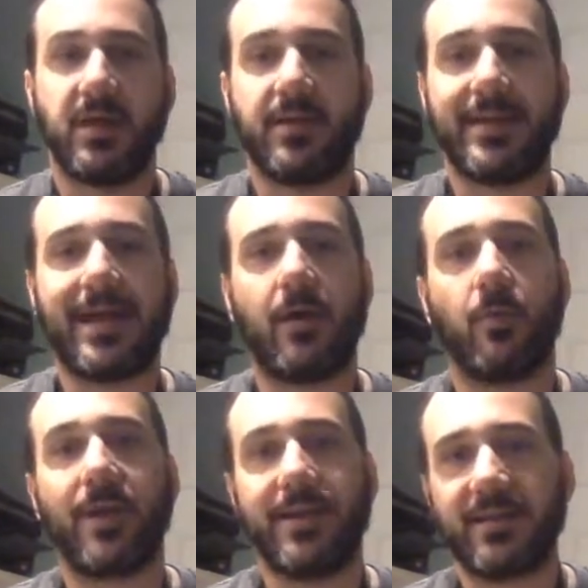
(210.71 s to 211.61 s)
Now,
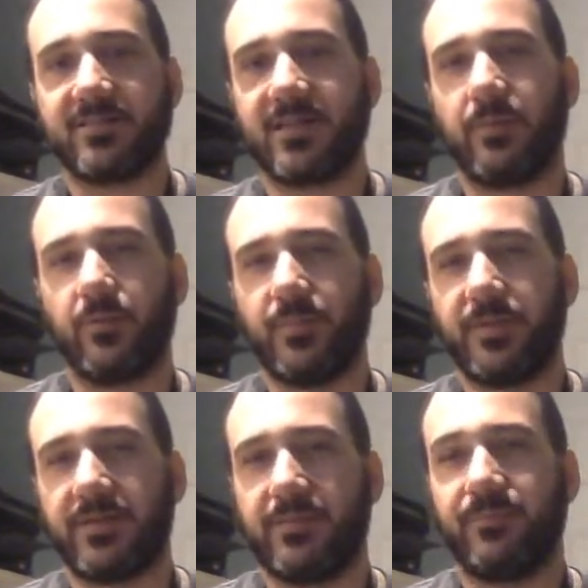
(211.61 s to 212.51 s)
my next step would
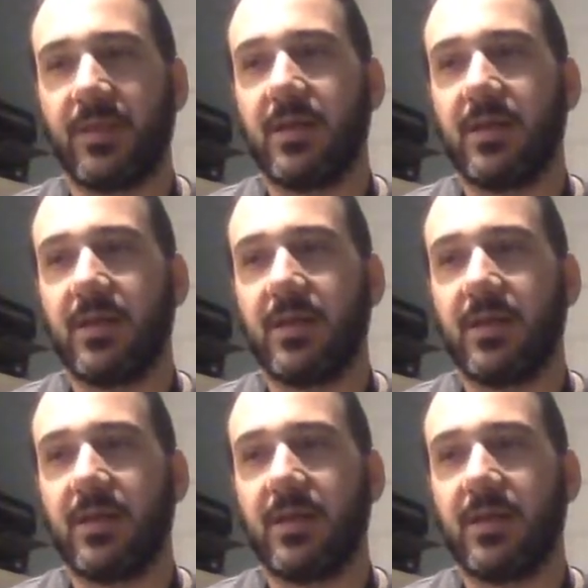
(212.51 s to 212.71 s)
be